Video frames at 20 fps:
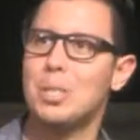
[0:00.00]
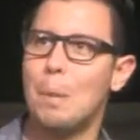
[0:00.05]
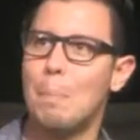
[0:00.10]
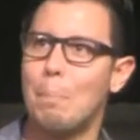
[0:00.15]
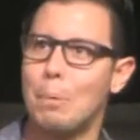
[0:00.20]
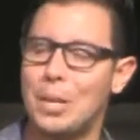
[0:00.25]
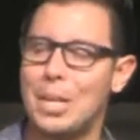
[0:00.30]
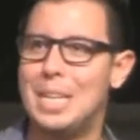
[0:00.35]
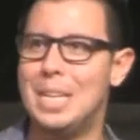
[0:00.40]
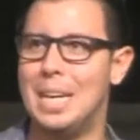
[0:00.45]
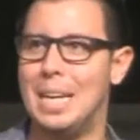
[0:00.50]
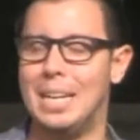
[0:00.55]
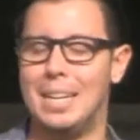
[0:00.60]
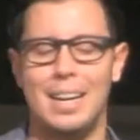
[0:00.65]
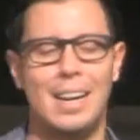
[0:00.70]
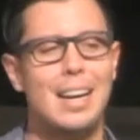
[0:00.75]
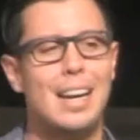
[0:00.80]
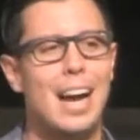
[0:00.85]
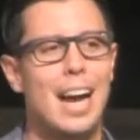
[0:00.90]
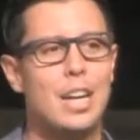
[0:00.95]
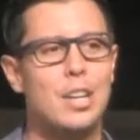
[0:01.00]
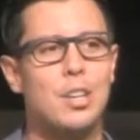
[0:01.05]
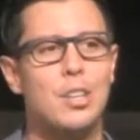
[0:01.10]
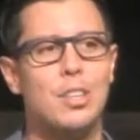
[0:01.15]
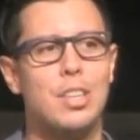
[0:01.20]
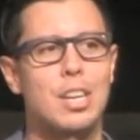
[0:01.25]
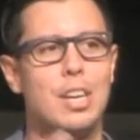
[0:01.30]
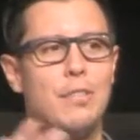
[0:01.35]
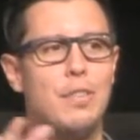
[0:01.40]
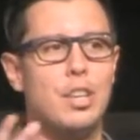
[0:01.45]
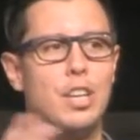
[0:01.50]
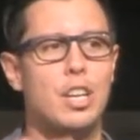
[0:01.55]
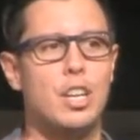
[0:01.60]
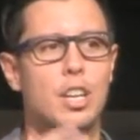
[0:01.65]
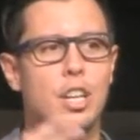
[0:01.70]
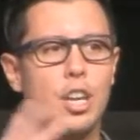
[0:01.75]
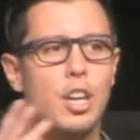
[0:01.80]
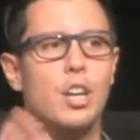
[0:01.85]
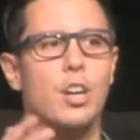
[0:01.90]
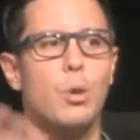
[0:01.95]
complaining. I couldn't think of a good
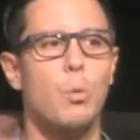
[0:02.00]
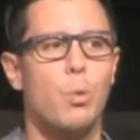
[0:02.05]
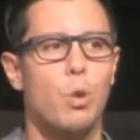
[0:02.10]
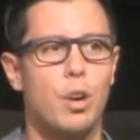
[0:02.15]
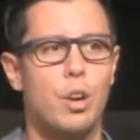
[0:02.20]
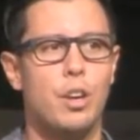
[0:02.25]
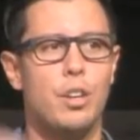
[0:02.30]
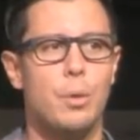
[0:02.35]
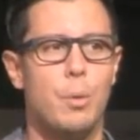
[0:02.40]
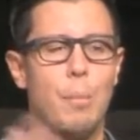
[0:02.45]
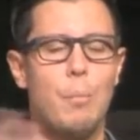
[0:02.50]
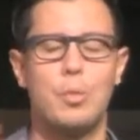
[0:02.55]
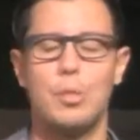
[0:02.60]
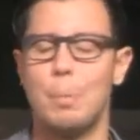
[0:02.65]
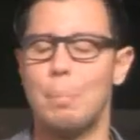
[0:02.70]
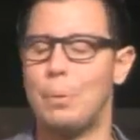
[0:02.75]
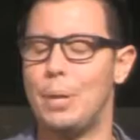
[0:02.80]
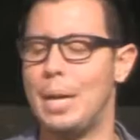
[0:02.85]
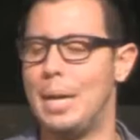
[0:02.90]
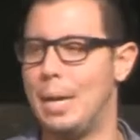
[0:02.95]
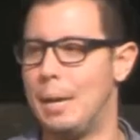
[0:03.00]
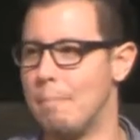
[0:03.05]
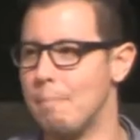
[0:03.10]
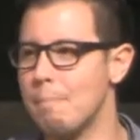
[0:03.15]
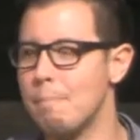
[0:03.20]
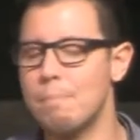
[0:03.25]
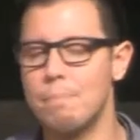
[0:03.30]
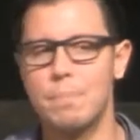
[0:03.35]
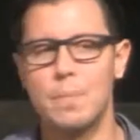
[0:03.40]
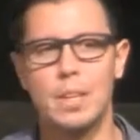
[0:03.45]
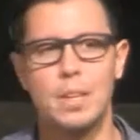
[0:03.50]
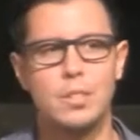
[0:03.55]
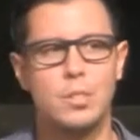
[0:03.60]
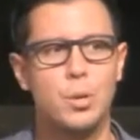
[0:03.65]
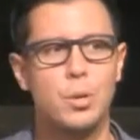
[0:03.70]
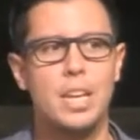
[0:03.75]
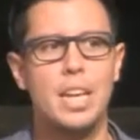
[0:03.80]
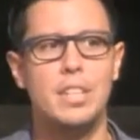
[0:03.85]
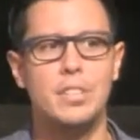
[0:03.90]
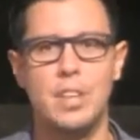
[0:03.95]
word that went with complaining.
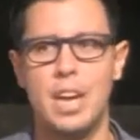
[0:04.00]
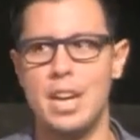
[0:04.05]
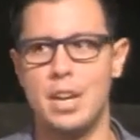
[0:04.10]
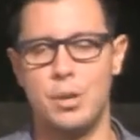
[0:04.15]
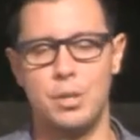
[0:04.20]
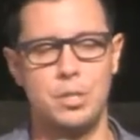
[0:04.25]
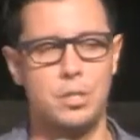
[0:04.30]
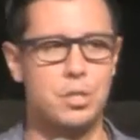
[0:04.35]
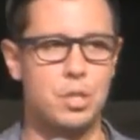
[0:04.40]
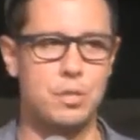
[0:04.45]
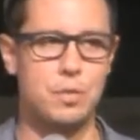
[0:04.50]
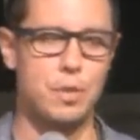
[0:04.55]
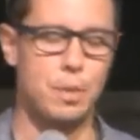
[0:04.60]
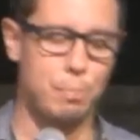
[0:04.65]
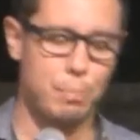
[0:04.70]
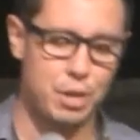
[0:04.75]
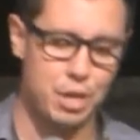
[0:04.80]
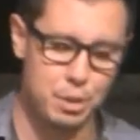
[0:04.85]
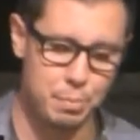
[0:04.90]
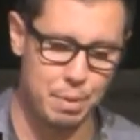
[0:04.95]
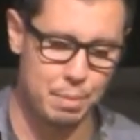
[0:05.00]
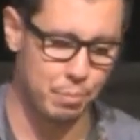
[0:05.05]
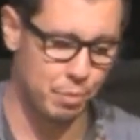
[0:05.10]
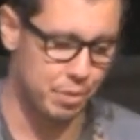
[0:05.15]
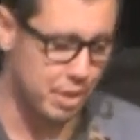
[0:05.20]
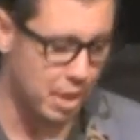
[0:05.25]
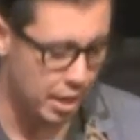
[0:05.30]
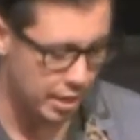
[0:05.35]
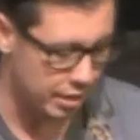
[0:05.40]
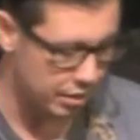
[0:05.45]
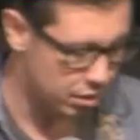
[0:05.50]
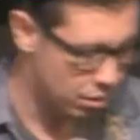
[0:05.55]
So cantankerous is just for the British people in the audience,